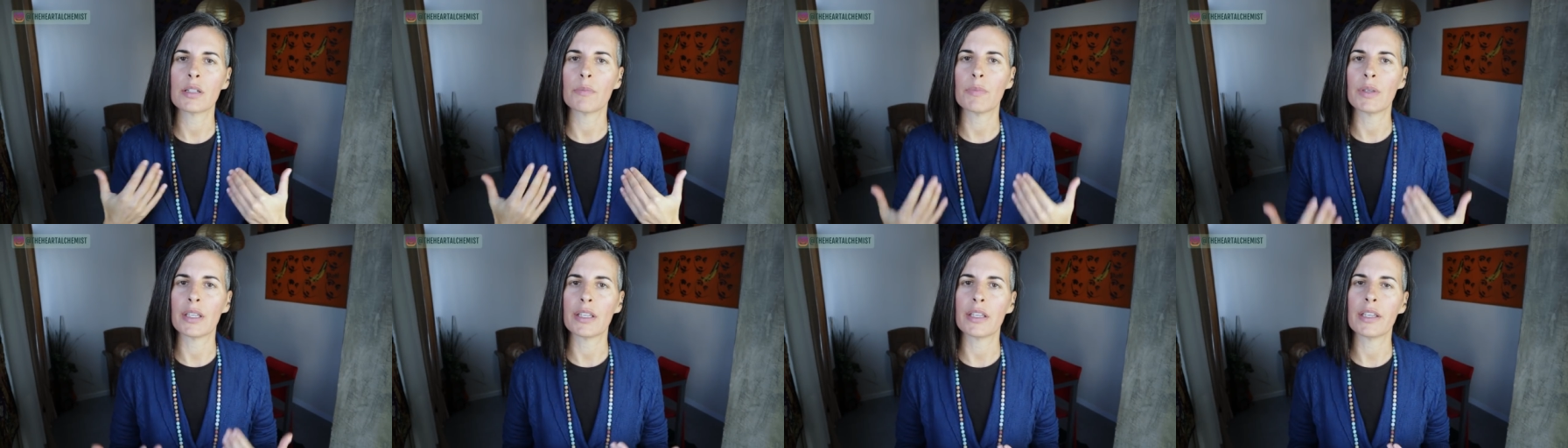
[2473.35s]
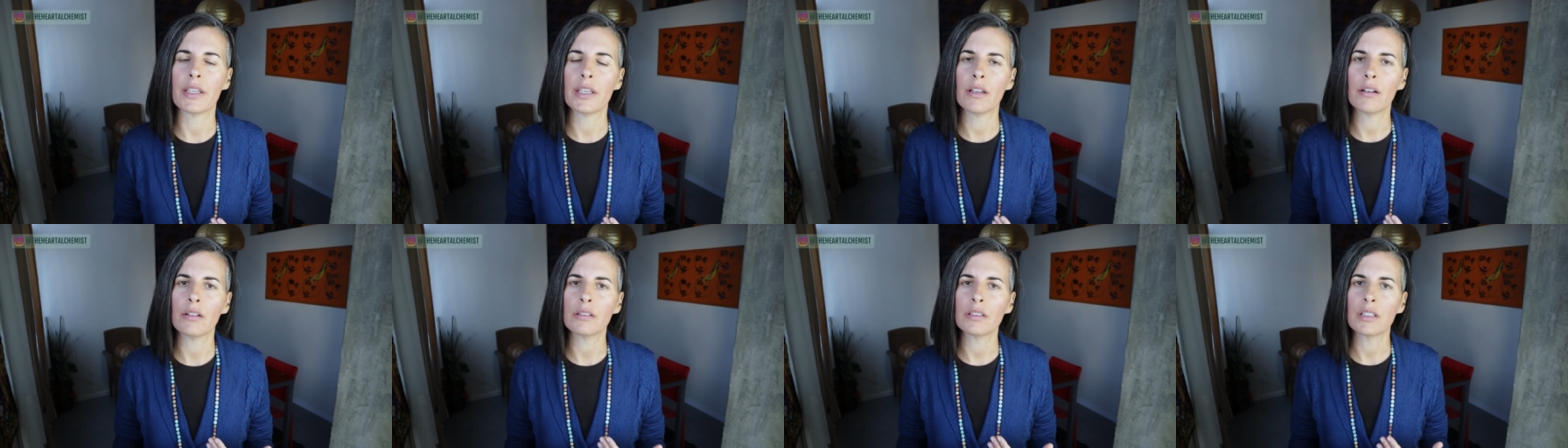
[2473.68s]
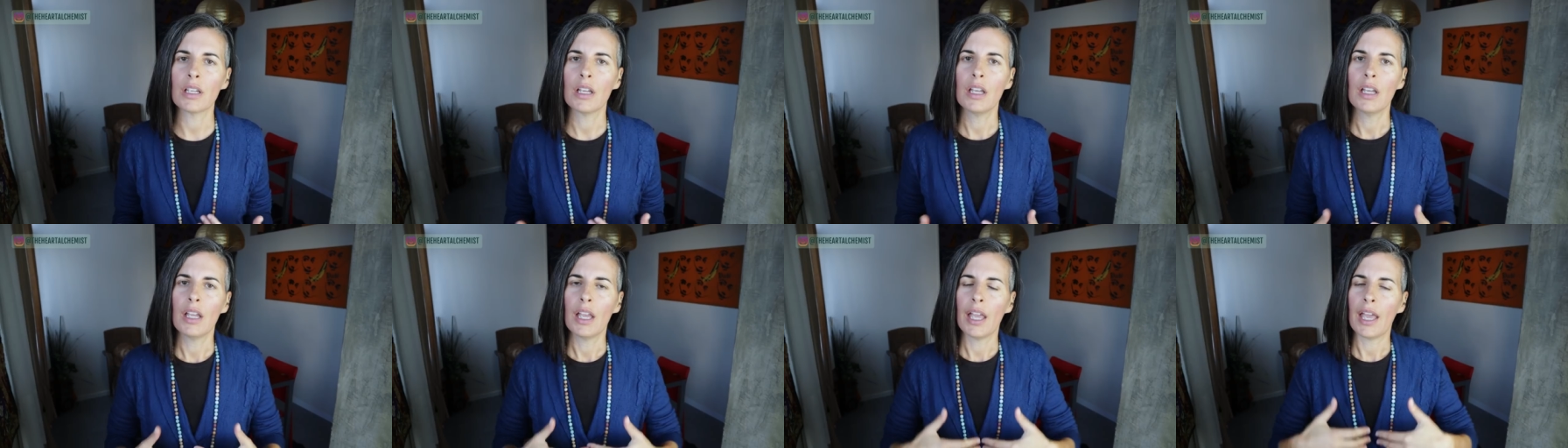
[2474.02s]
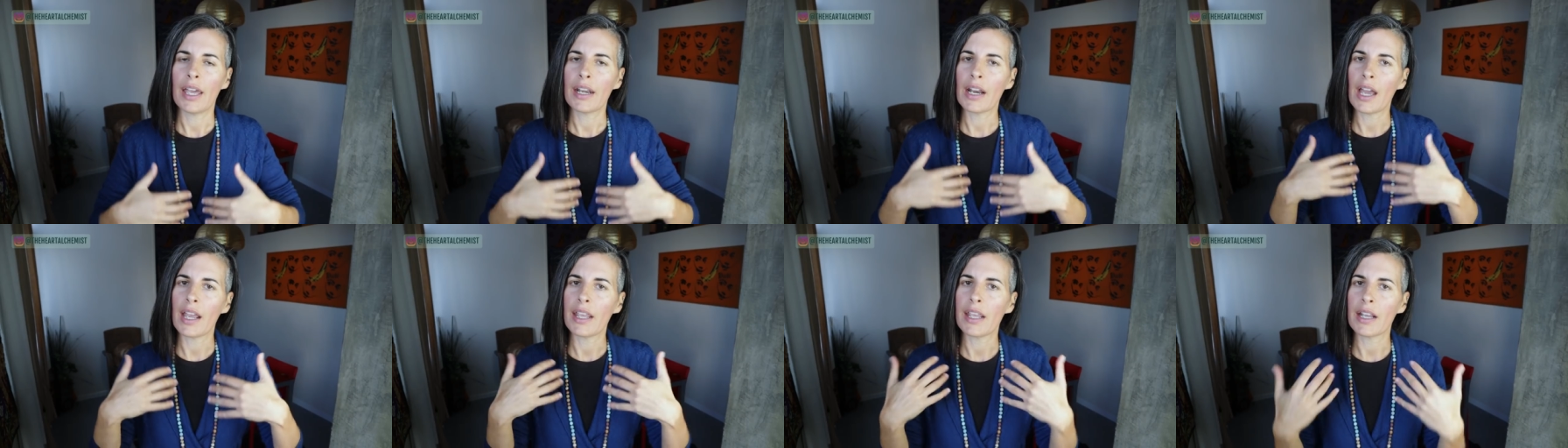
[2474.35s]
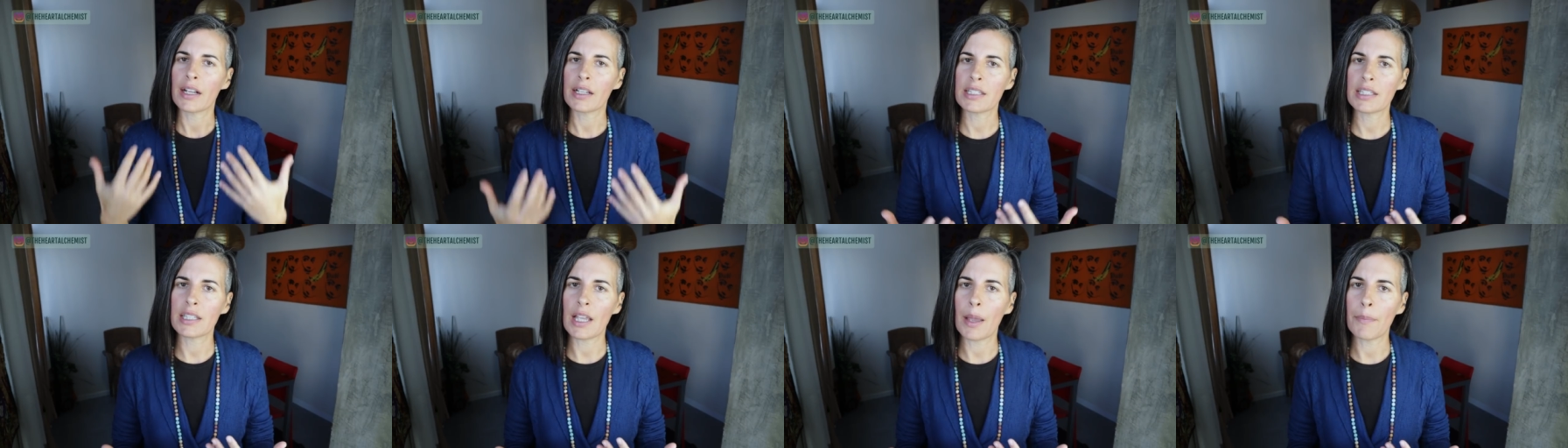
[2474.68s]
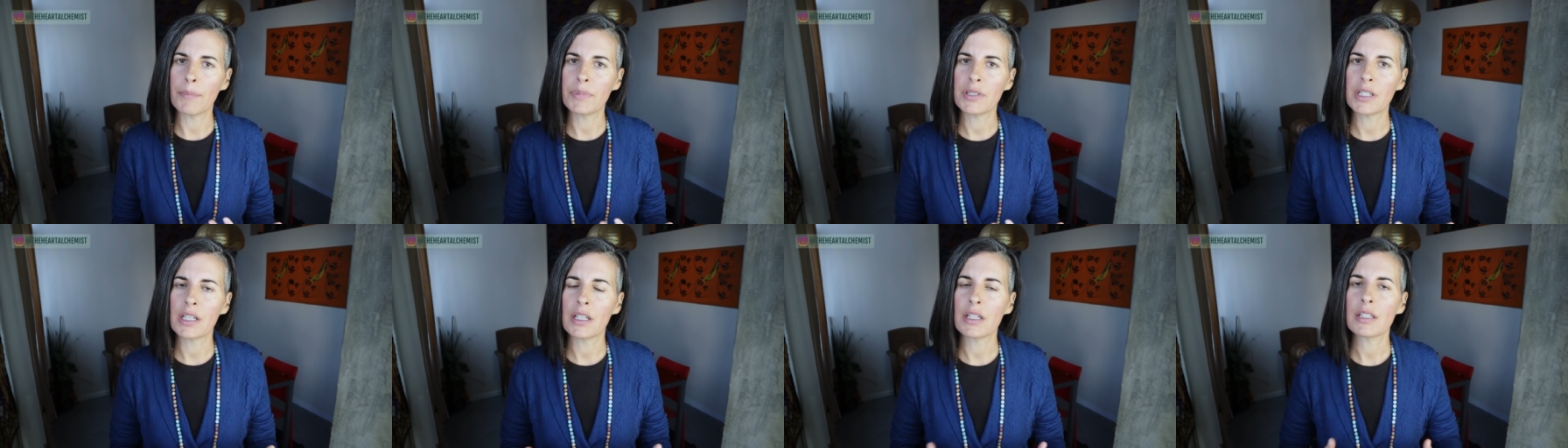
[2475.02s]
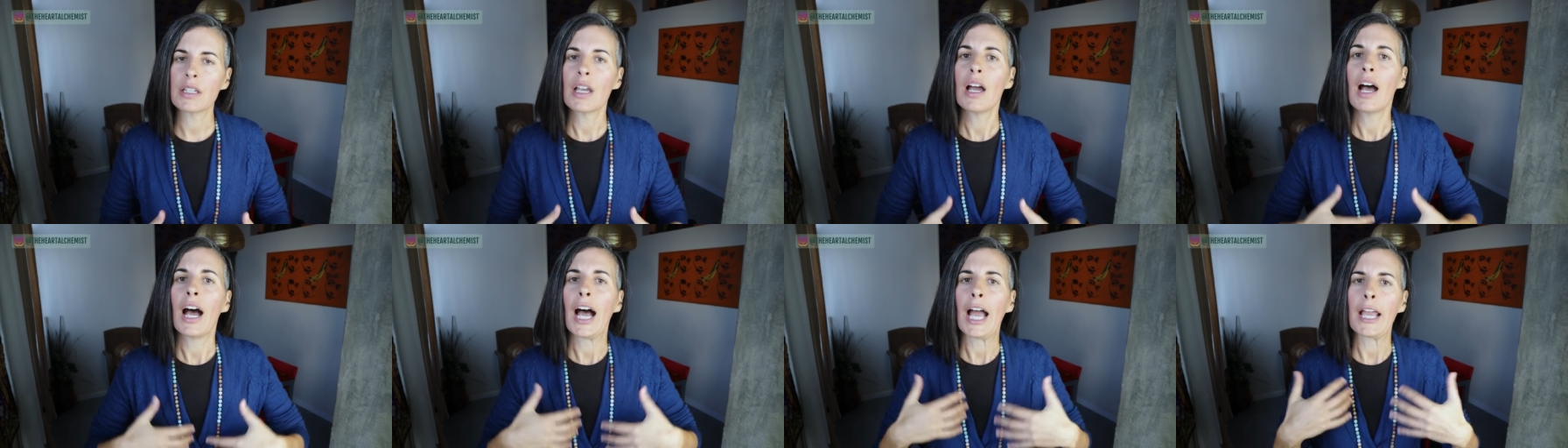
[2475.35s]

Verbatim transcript: to be healed and I accept it,